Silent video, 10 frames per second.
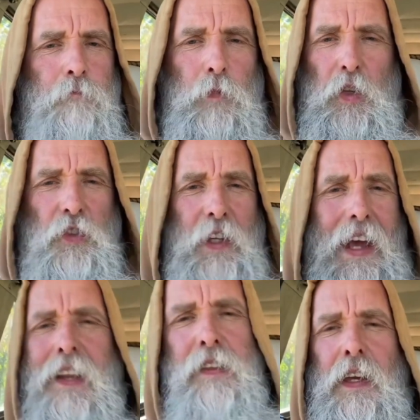Doesn't say
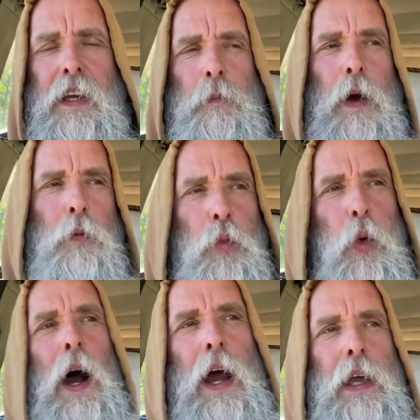anything about
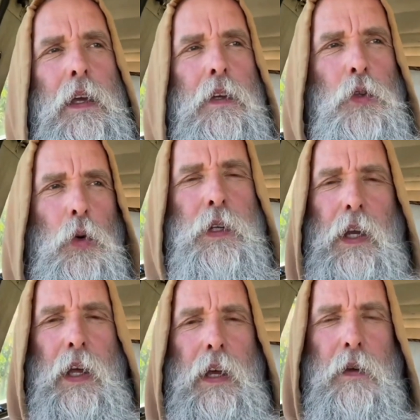why your
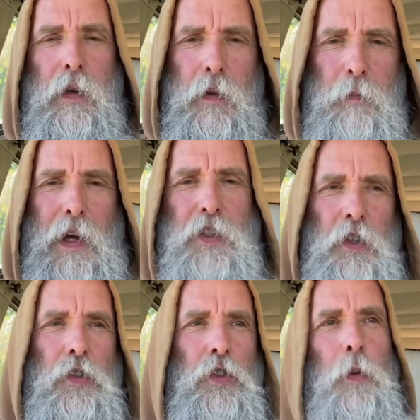DNA matches
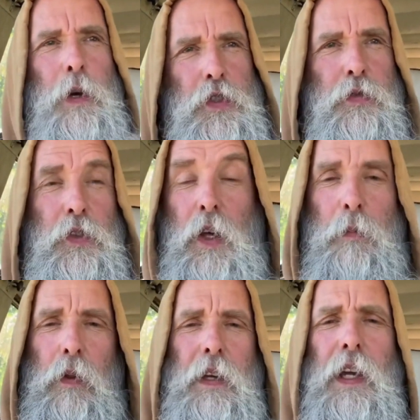so much, for
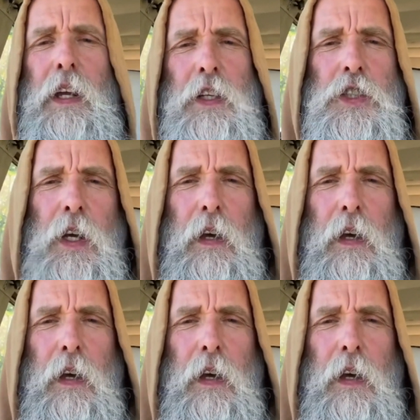example, the English.